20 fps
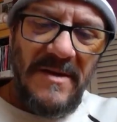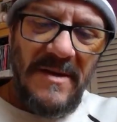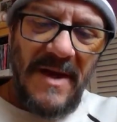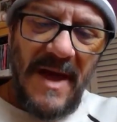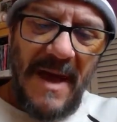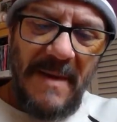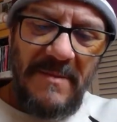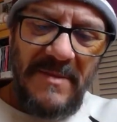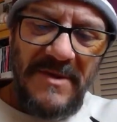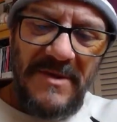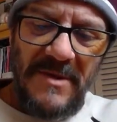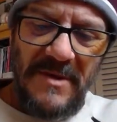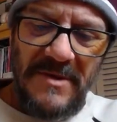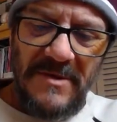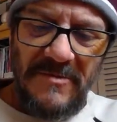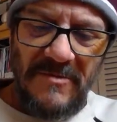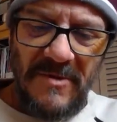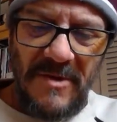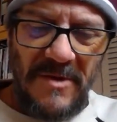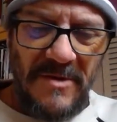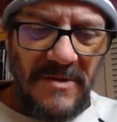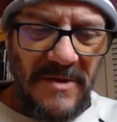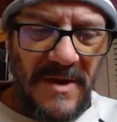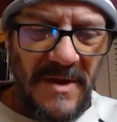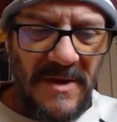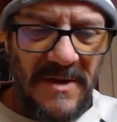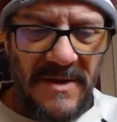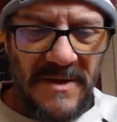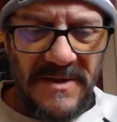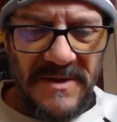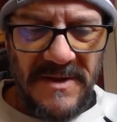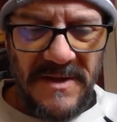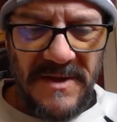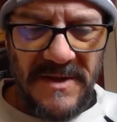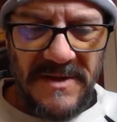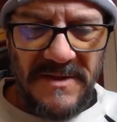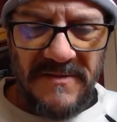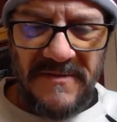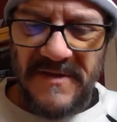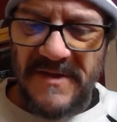Happened on the road. He's in
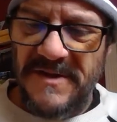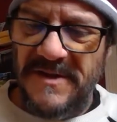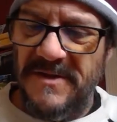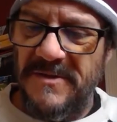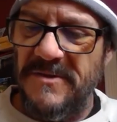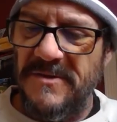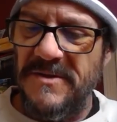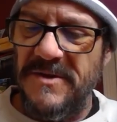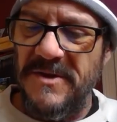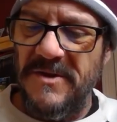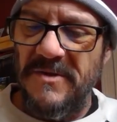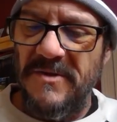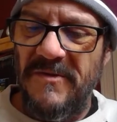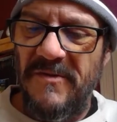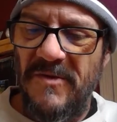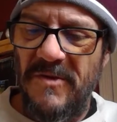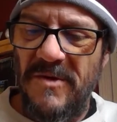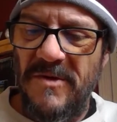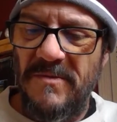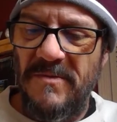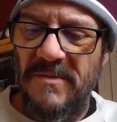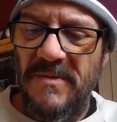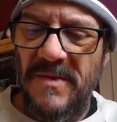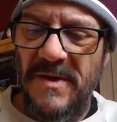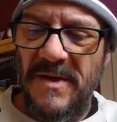his visitor's uniform.